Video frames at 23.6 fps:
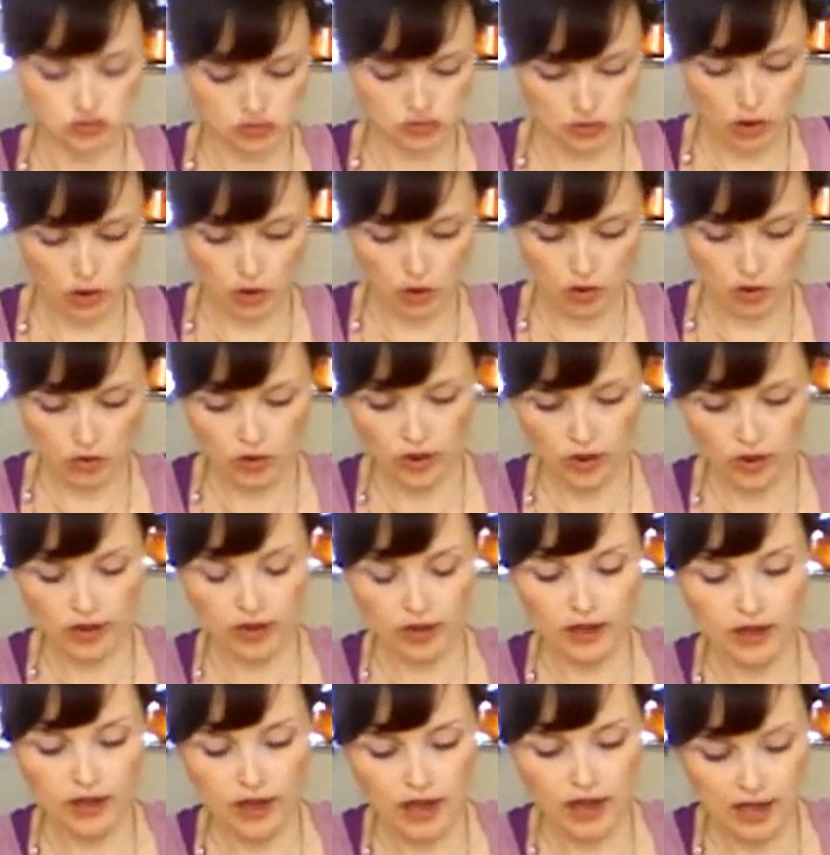So
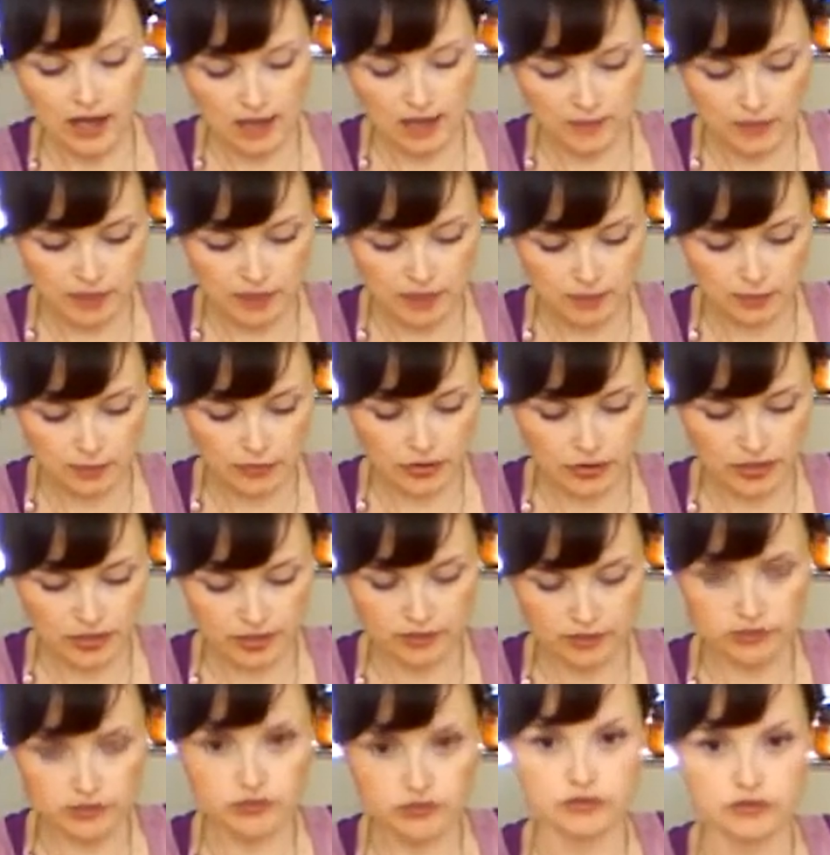I'm going to
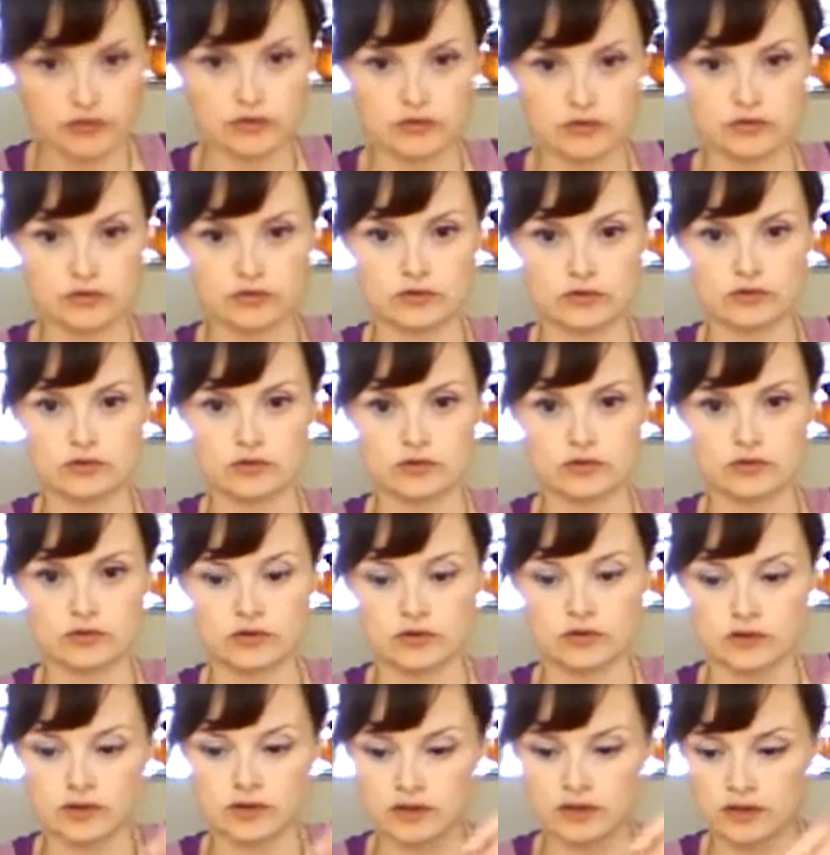put,
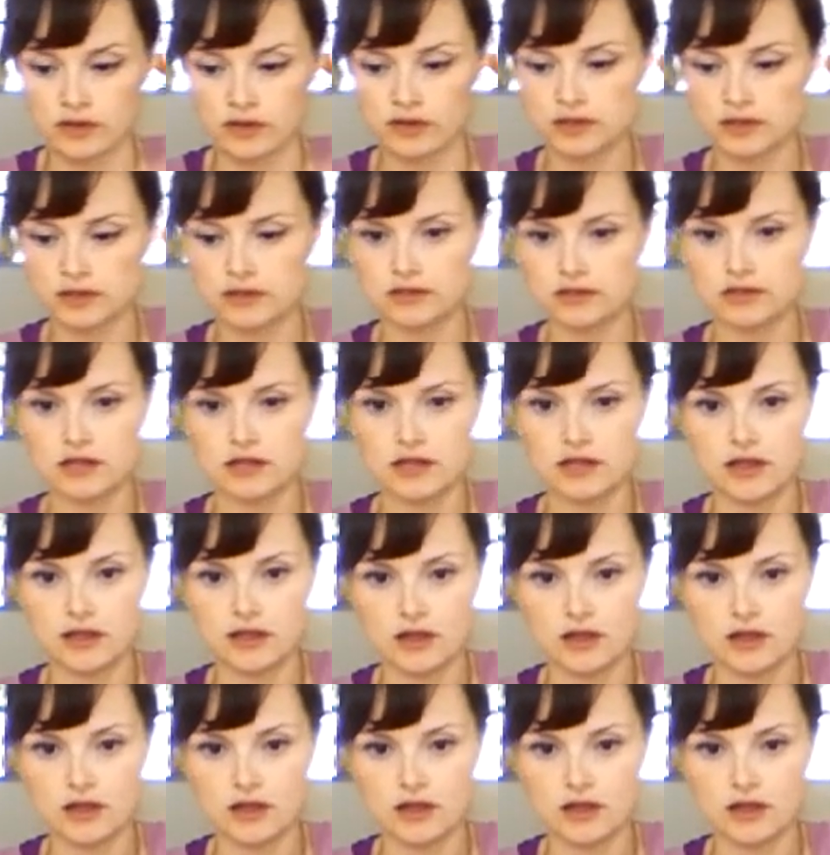let's see,